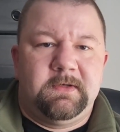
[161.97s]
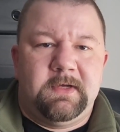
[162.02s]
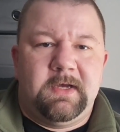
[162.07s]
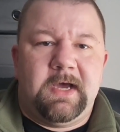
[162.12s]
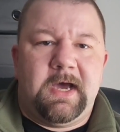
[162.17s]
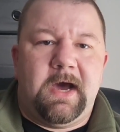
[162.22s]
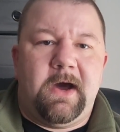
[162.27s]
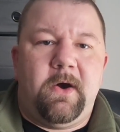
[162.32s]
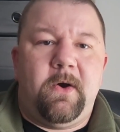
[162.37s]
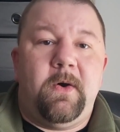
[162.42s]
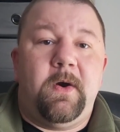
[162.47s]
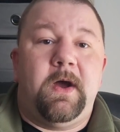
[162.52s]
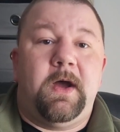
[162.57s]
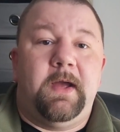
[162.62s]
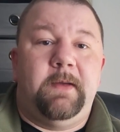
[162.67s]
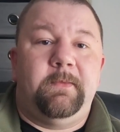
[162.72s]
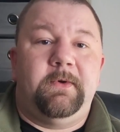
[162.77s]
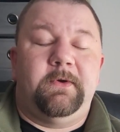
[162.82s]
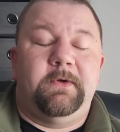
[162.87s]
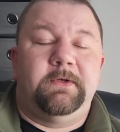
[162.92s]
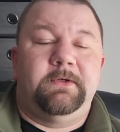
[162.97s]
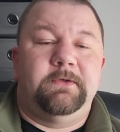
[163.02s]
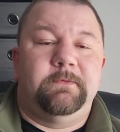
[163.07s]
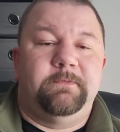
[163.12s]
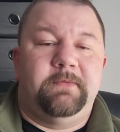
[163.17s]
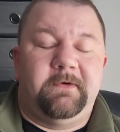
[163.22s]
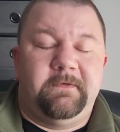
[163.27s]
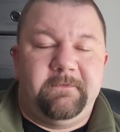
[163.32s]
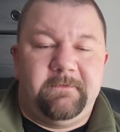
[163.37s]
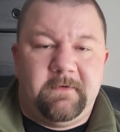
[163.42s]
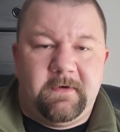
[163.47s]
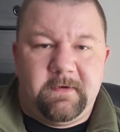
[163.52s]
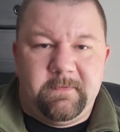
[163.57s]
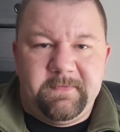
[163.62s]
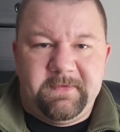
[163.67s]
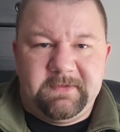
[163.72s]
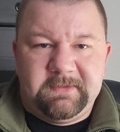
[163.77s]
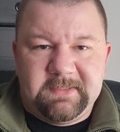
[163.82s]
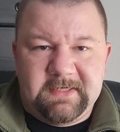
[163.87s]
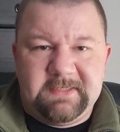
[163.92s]
how I'm going to perform
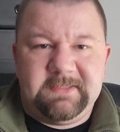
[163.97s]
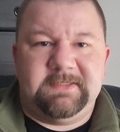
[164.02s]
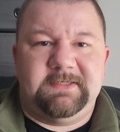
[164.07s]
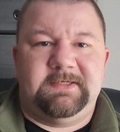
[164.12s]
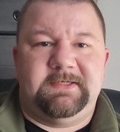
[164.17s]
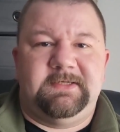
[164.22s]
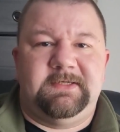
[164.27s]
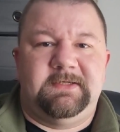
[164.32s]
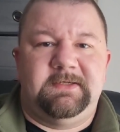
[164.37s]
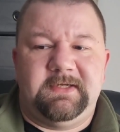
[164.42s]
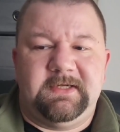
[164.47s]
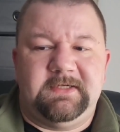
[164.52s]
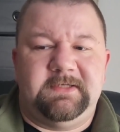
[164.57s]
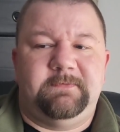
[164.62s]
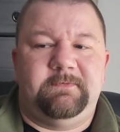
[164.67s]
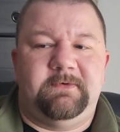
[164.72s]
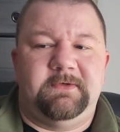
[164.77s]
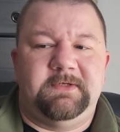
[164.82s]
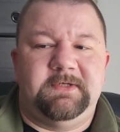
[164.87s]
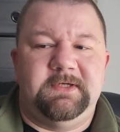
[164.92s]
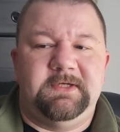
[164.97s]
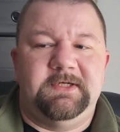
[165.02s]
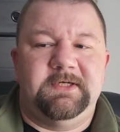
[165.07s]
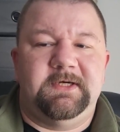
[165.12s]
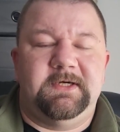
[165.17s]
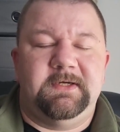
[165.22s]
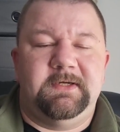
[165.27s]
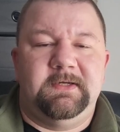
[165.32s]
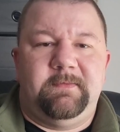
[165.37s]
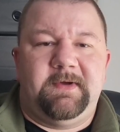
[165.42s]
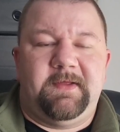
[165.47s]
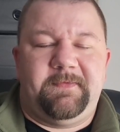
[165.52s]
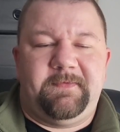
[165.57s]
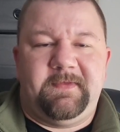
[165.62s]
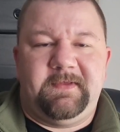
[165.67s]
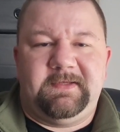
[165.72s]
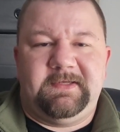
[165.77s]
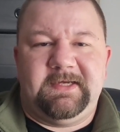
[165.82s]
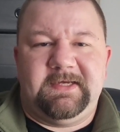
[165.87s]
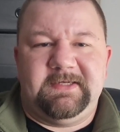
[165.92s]
the test procedure, but
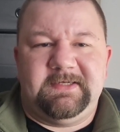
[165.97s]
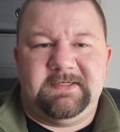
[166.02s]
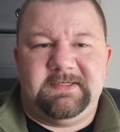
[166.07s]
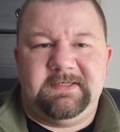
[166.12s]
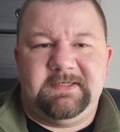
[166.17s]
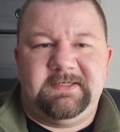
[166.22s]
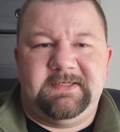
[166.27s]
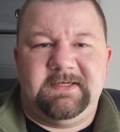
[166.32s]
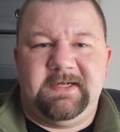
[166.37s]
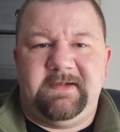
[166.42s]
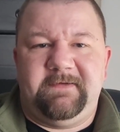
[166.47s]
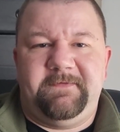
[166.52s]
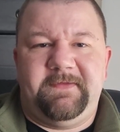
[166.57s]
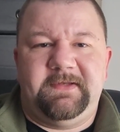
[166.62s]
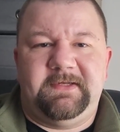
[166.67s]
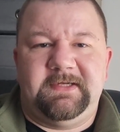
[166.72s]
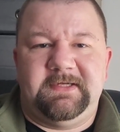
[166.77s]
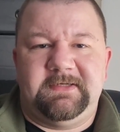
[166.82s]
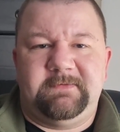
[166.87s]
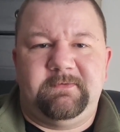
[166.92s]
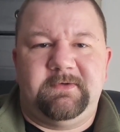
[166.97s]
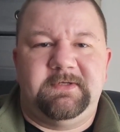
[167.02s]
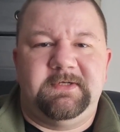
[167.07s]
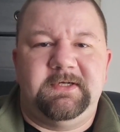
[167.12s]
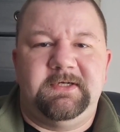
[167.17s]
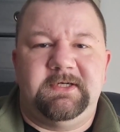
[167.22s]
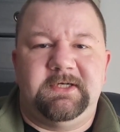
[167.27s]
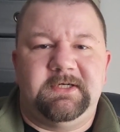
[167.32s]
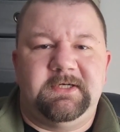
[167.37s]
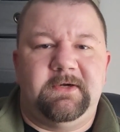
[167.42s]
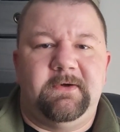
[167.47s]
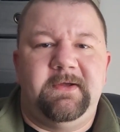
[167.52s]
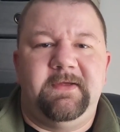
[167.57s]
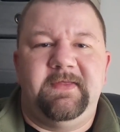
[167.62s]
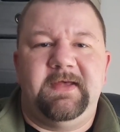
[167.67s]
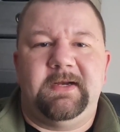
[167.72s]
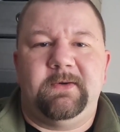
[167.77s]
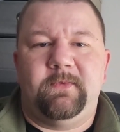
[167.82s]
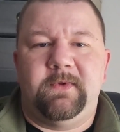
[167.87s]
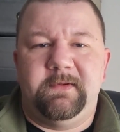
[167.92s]
the test itself, the test procedure showing
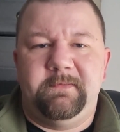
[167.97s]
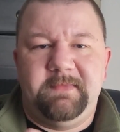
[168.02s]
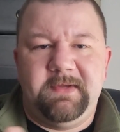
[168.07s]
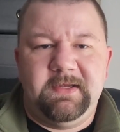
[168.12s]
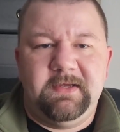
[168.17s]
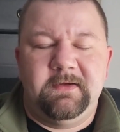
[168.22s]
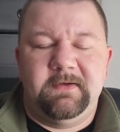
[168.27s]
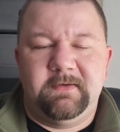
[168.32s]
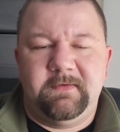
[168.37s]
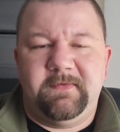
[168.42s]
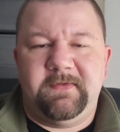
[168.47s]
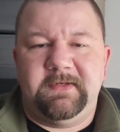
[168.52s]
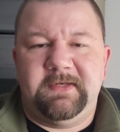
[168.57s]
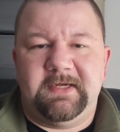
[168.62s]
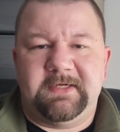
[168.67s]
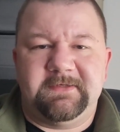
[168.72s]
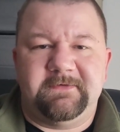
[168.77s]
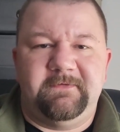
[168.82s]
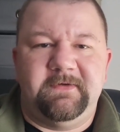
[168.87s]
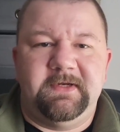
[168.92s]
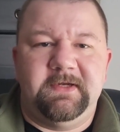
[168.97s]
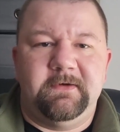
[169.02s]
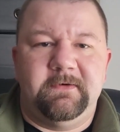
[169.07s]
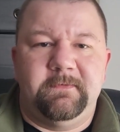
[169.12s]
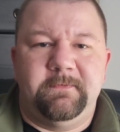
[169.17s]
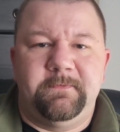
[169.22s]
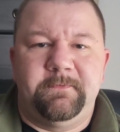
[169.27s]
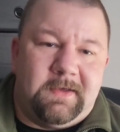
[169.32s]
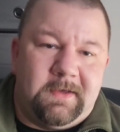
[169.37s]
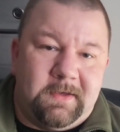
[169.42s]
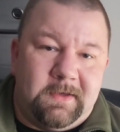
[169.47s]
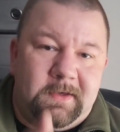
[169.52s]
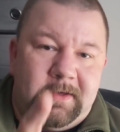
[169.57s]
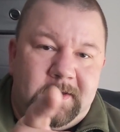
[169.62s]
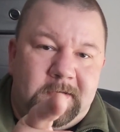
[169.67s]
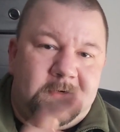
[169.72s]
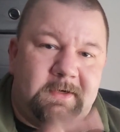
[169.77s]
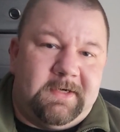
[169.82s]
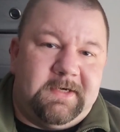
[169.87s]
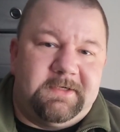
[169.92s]
that, will be the next video.
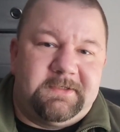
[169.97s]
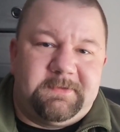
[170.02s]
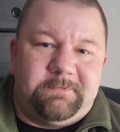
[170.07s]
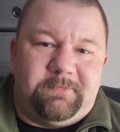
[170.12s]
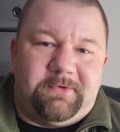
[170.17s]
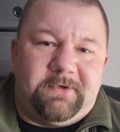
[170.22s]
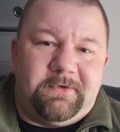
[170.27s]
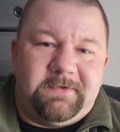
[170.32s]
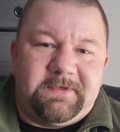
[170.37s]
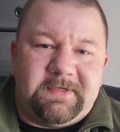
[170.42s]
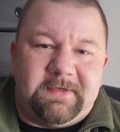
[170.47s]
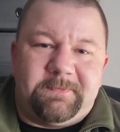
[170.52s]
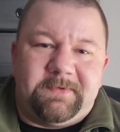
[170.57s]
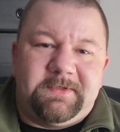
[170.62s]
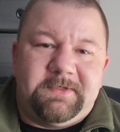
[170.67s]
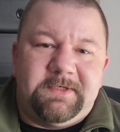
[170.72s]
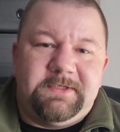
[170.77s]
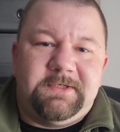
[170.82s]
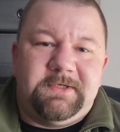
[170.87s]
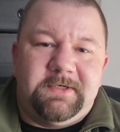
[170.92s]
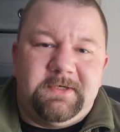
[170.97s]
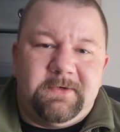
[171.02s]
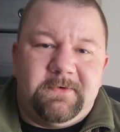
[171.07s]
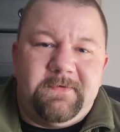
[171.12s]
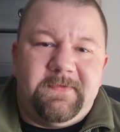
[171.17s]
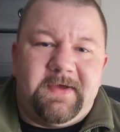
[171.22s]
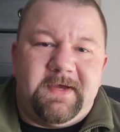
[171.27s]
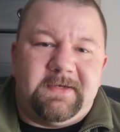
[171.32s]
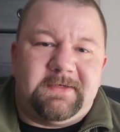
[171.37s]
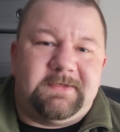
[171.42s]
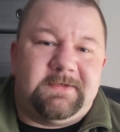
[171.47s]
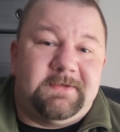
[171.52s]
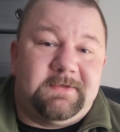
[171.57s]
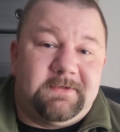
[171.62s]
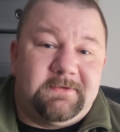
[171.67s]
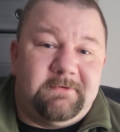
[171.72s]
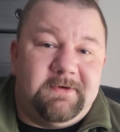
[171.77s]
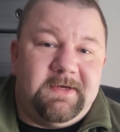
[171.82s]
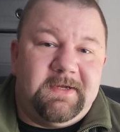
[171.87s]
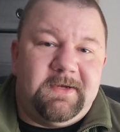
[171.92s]
Here's a pro tip. Did you know that
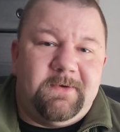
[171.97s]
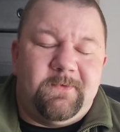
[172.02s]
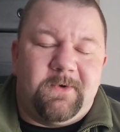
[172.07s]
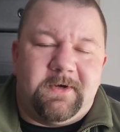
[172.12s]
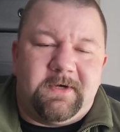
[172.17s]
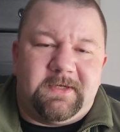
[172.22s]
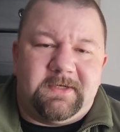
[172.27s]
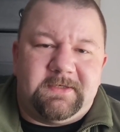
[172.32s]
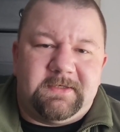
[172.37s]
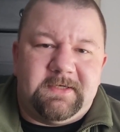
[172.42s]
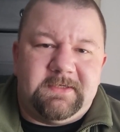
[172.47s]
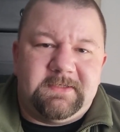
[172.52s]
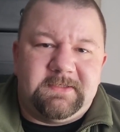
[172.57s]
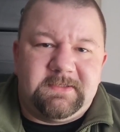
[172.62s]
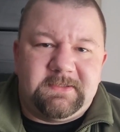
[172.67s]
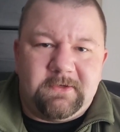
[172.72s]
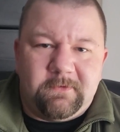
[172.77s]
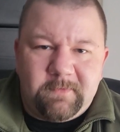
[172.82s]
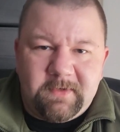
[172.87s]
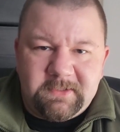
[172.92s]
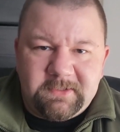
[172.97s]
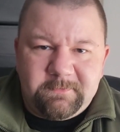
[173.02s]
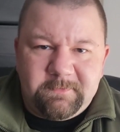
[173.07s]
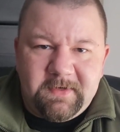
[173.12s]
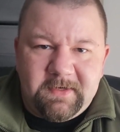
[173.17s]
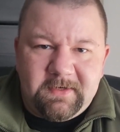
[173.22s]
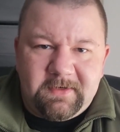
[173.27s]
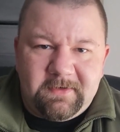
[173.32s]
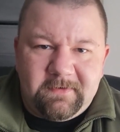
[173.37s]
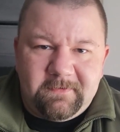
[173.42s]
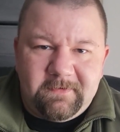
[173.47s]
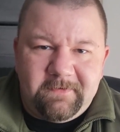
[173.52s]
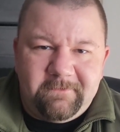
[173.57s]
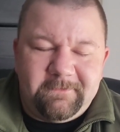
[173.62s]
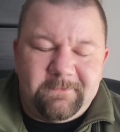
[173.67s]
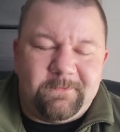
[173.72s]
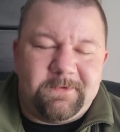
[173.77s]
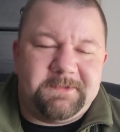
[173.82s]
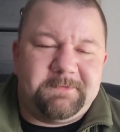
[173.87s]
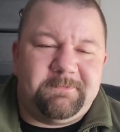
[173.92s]
drinking water tastes so much better if
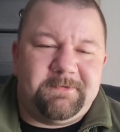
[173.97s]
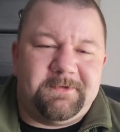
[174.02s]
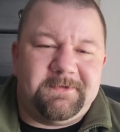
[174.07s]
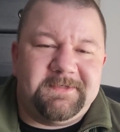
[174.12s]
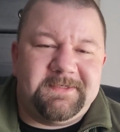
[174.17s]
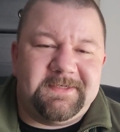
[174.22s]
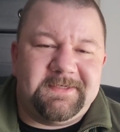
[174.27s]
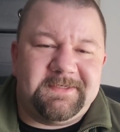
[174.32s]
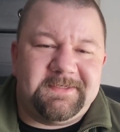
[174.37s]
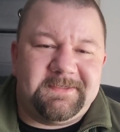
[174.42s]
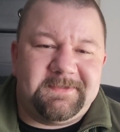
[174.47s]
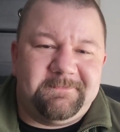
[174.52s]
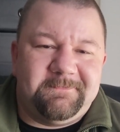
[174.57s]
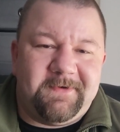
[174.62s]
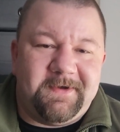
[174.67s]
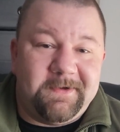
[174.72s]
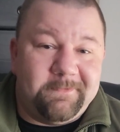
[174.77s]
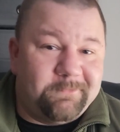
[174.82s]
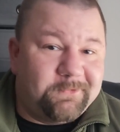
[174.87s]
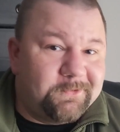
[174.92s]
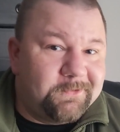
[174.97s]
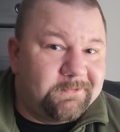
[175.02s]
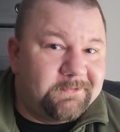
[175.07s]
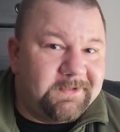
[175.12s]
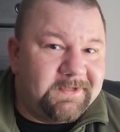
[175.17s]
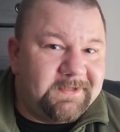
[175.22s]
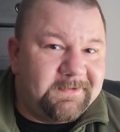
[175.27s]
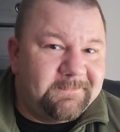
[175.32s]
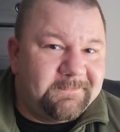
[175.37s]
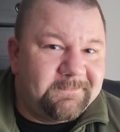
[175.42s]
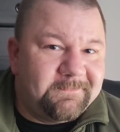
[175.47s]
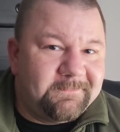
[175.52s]
it was processed by a brewery?